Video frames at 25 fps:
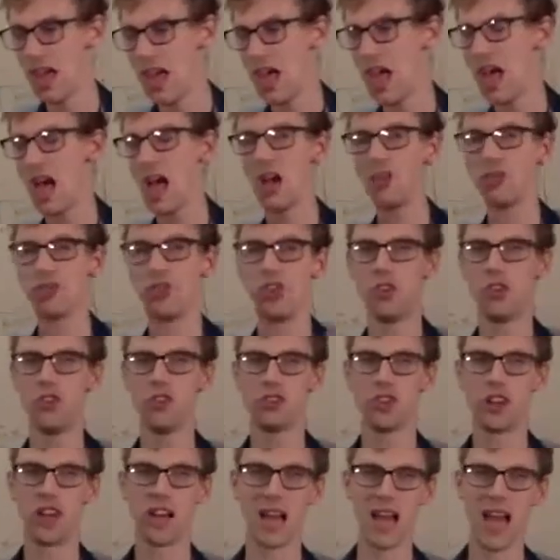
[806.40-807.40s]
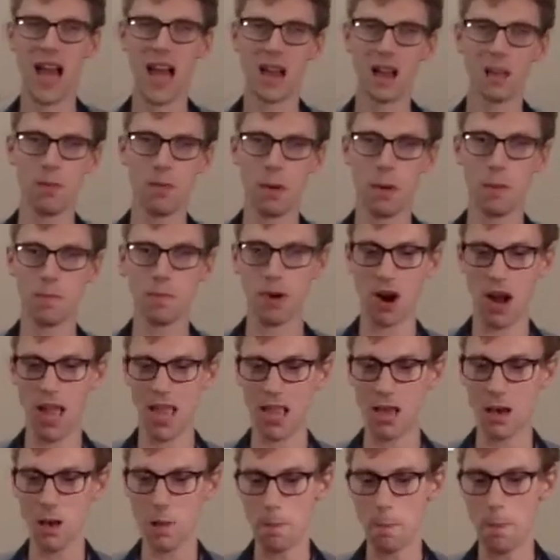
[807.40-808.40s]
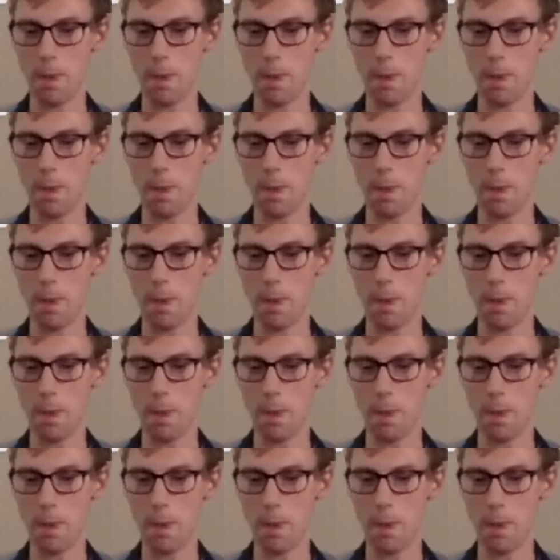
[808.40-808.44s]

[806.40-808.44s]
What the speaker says: If you're using a caliper brake,